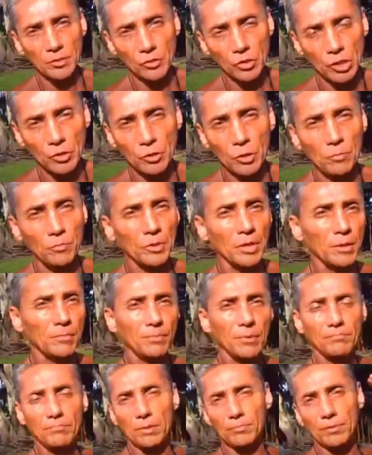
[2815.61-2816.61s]

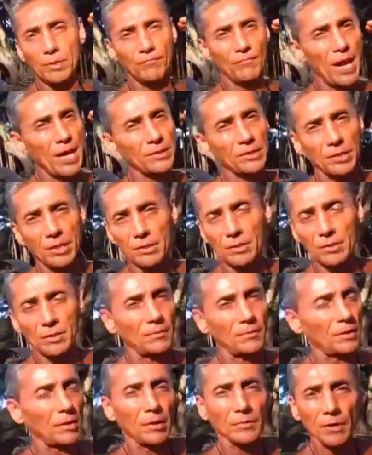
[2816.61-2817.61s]
GTP, vaccines,
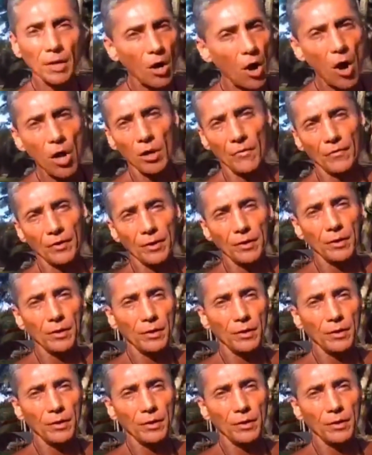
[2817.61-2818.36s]
all of it.